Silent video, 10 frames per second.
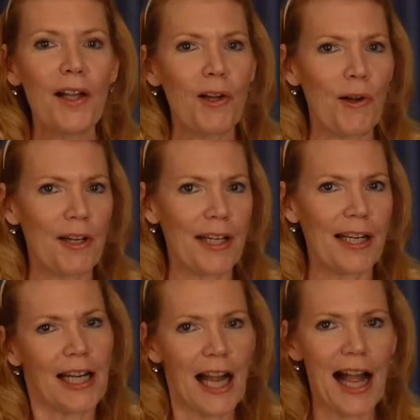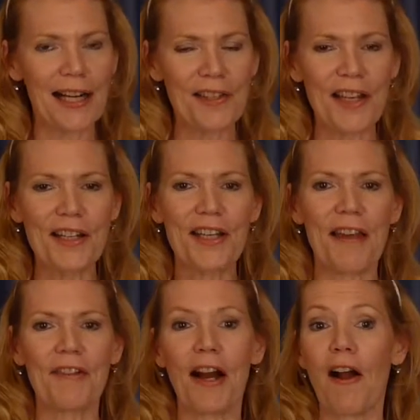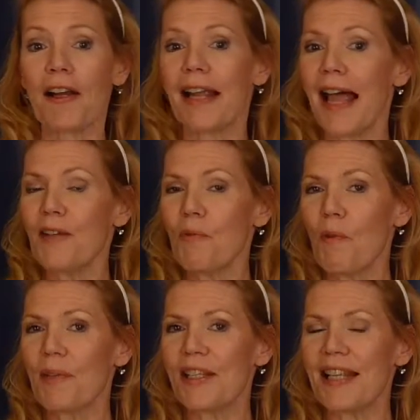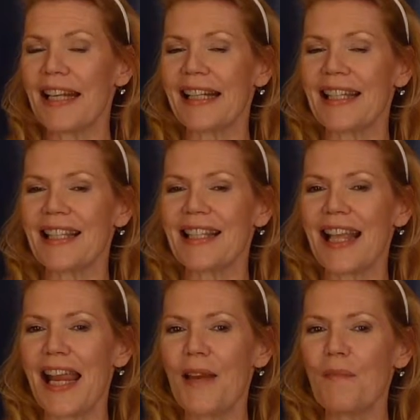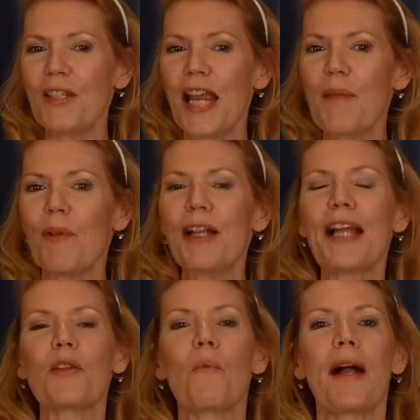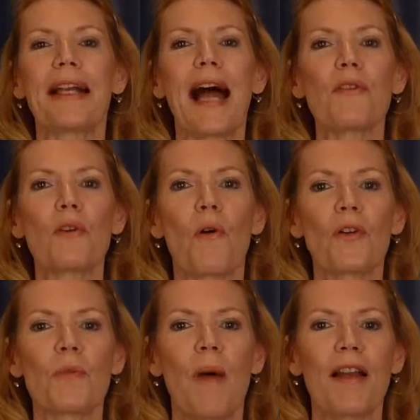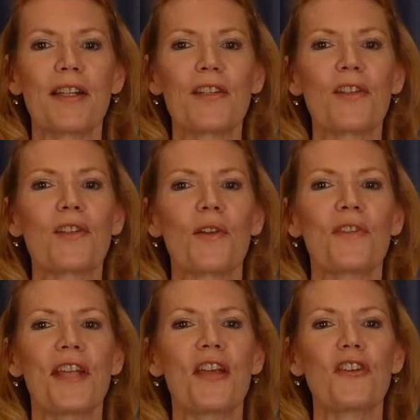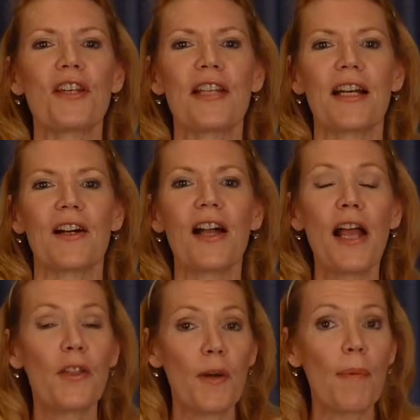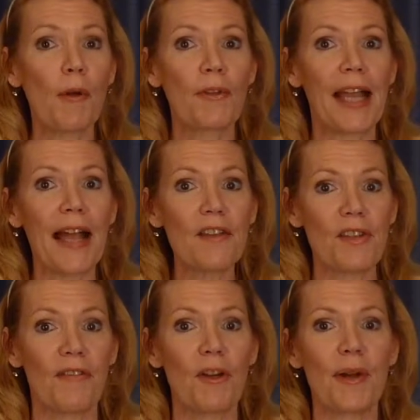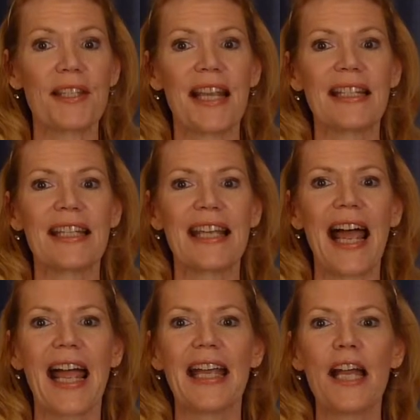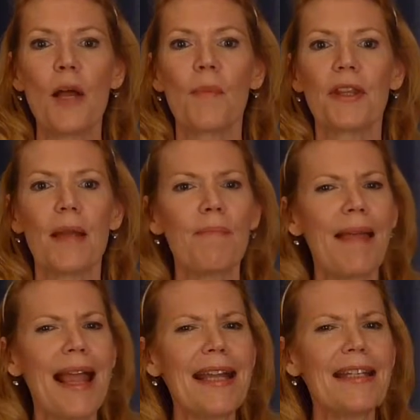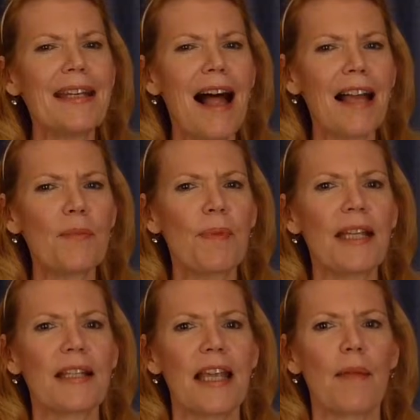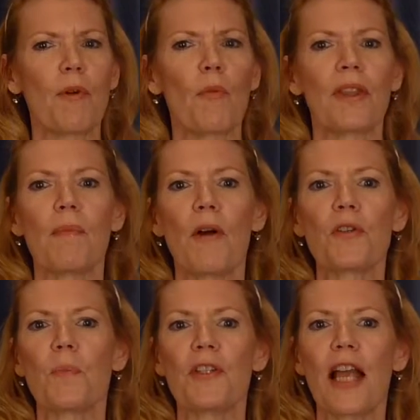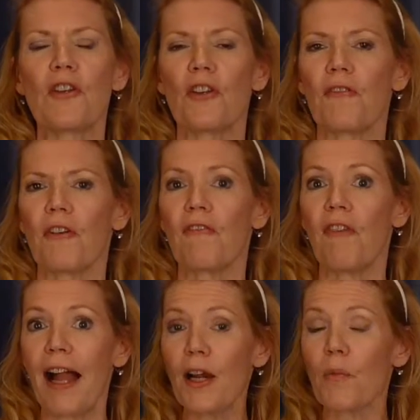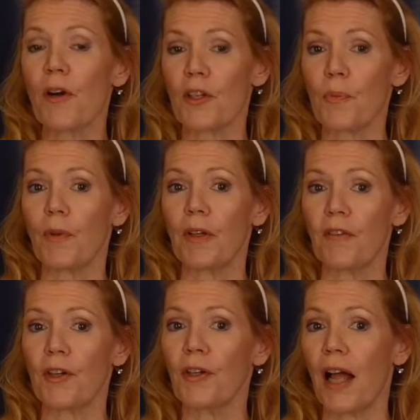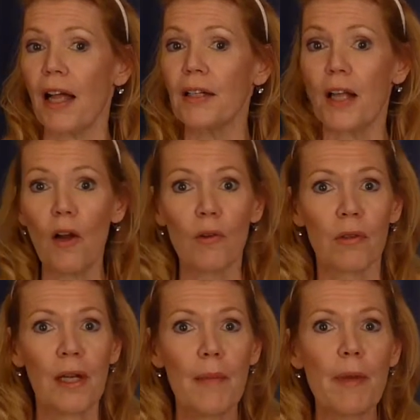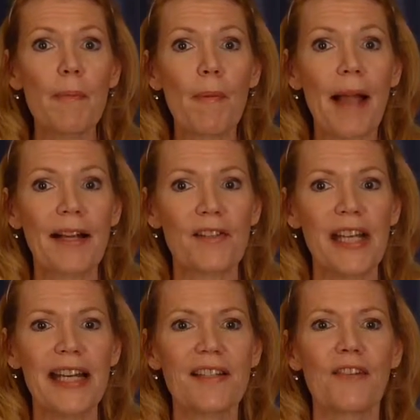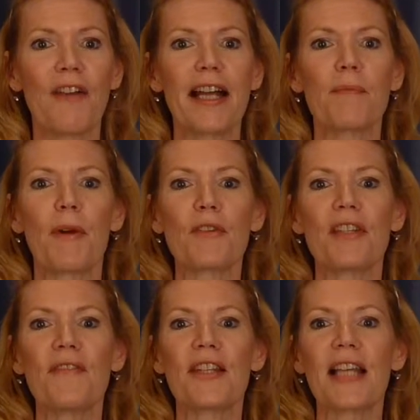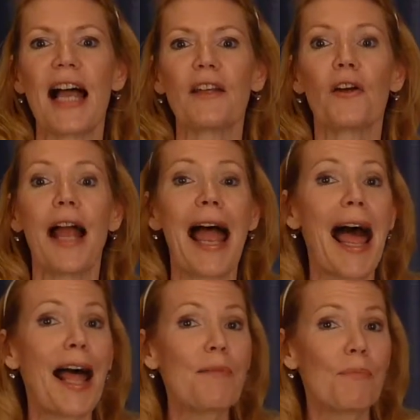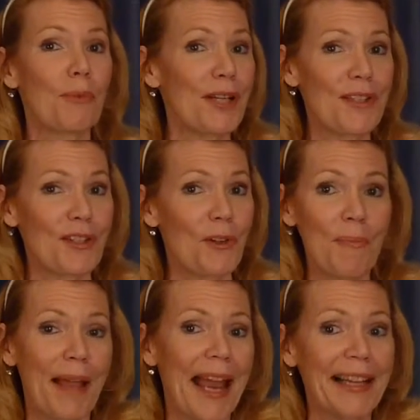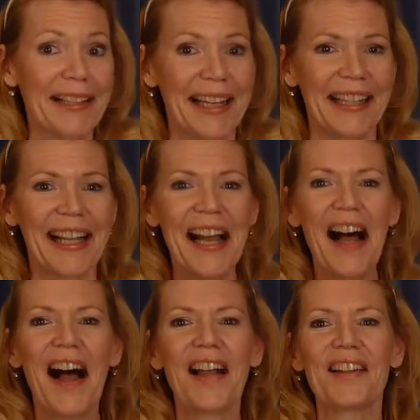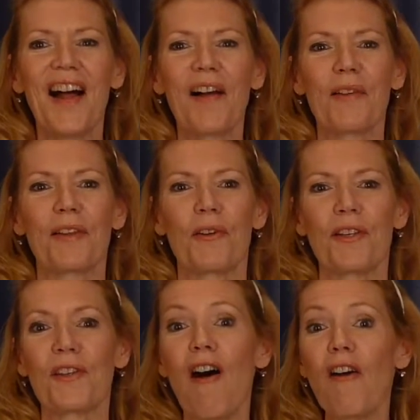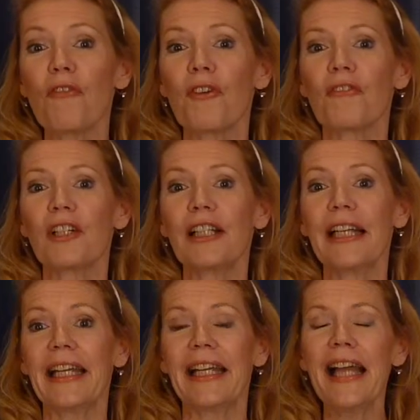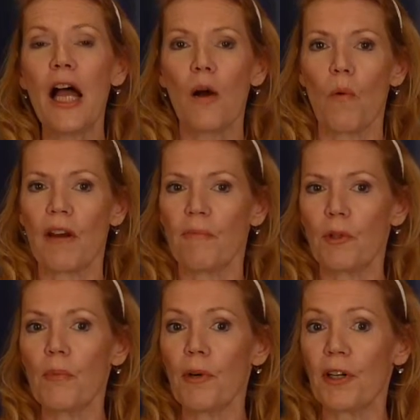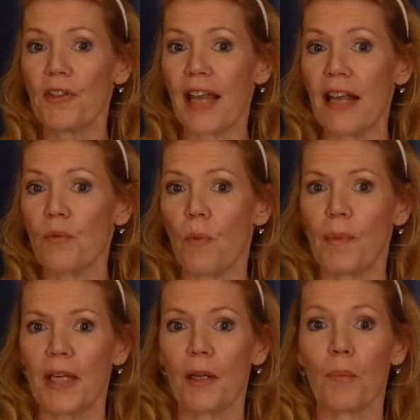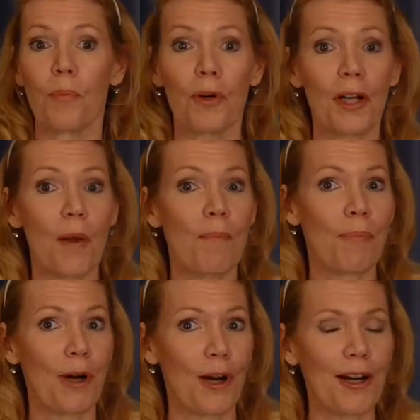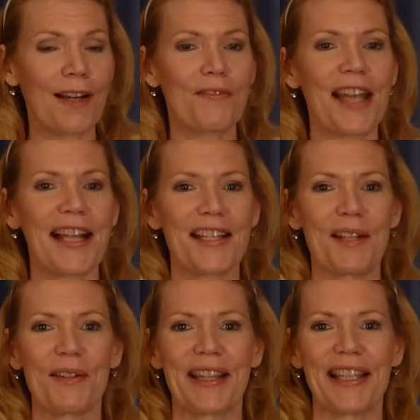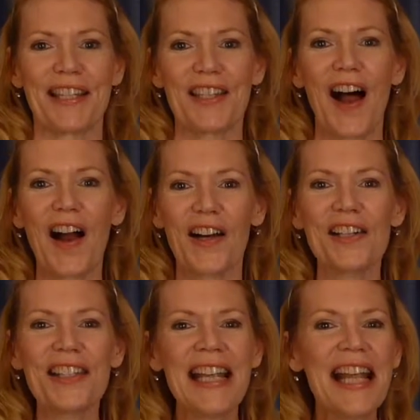Courteney Cox and David Arquette will be sitting at the same table at the White House Correspondents Association dinner. They're both guests of USA Today, but they may not be the table with the most potential for fireworks, believe it or not. No. People Magazine has invited both Steven Tyler and Bristol Palin, along with Chris Colfer of Glee. One of Bloomberg's guests will be Brooke Burke of Dancing with the Stars.